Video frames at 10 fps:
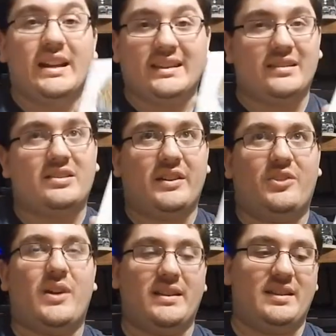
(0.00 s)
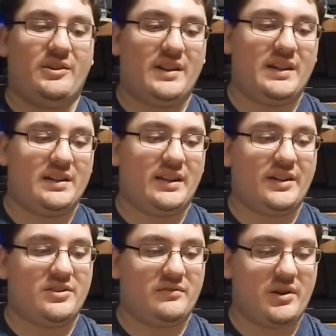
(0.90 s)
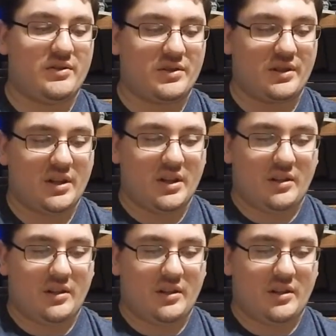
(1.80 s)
This is the Criterion Collection version,